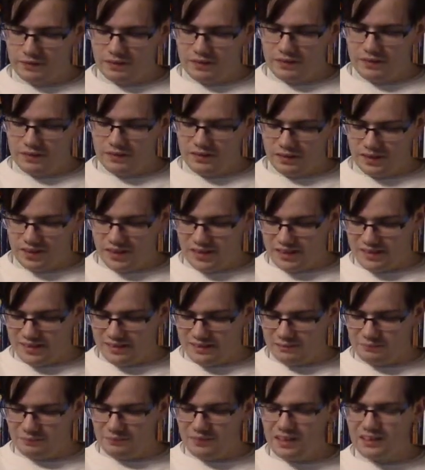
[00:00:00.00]
Again,
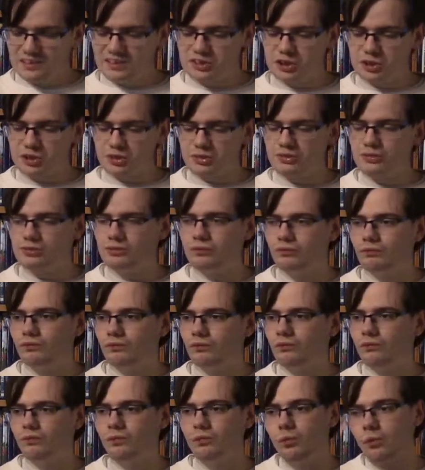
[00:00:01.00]
I'm not sure
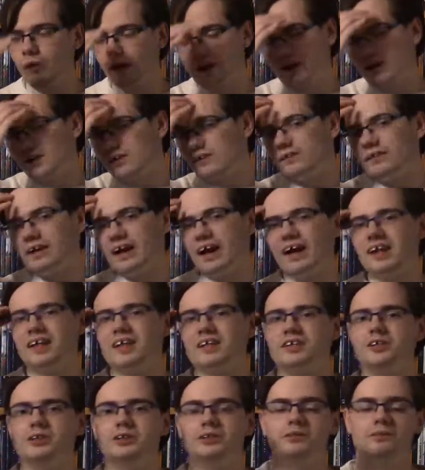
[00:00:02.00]
where
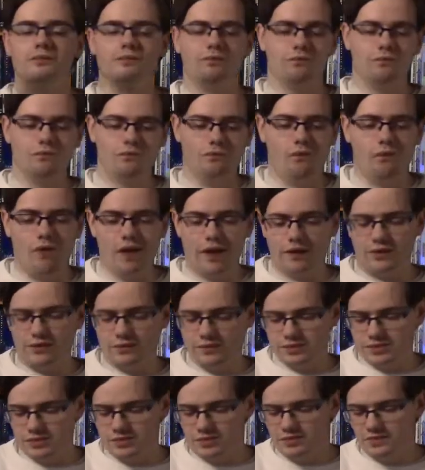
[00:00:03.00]

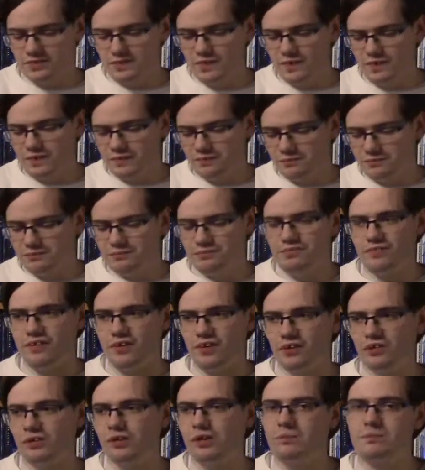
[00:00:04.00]
to
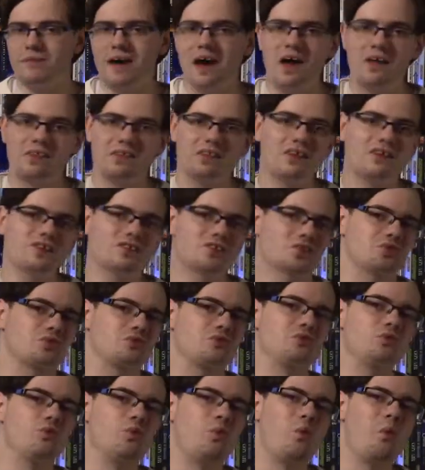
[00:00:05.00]
feel about this or
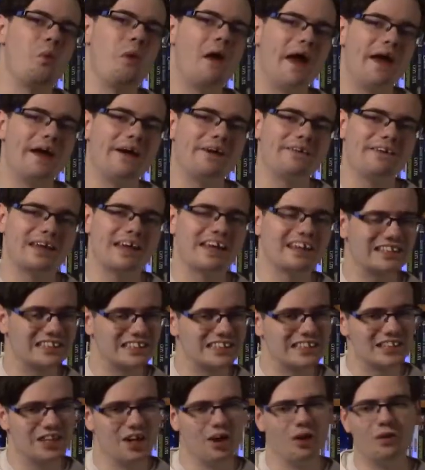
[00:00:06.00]
where
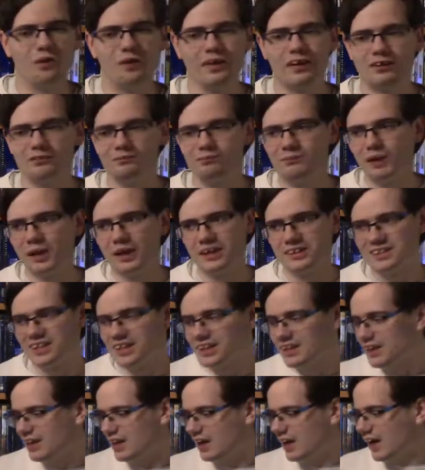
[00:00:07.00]
it's going, but
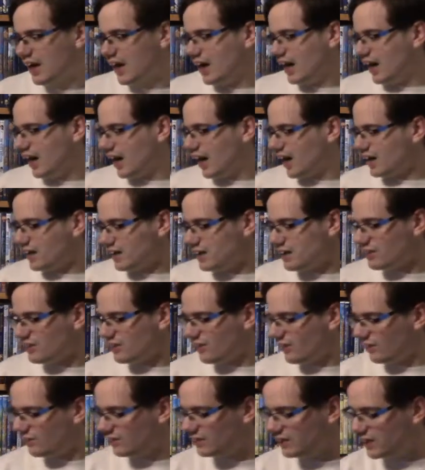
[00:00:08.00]
I can
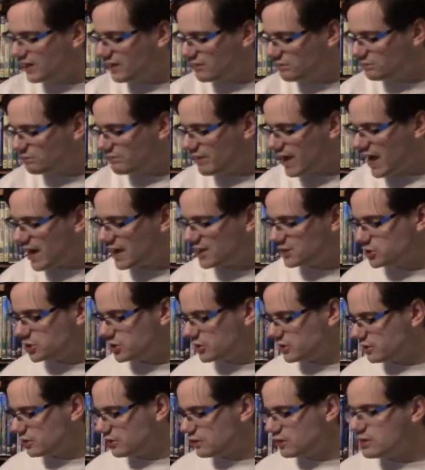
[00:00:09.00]
only
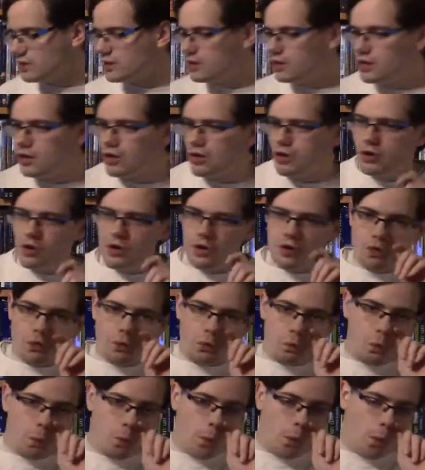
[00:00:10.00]
imagine
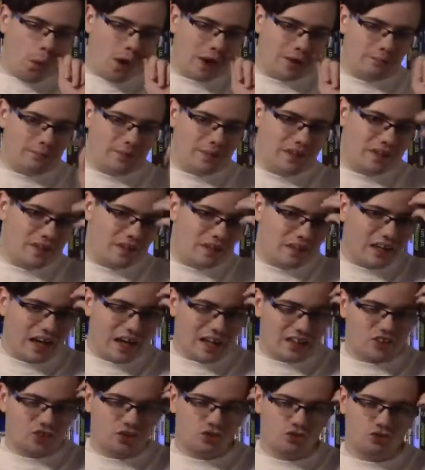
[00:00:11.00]
what'd be the
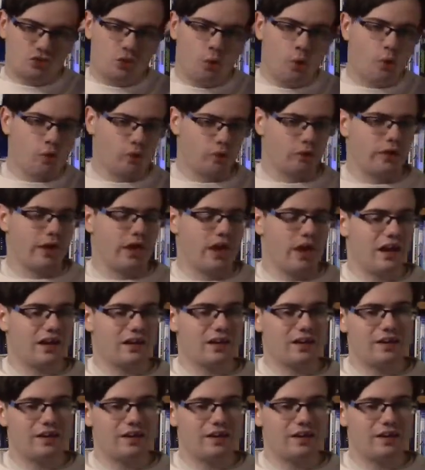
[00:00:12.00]
next story. I could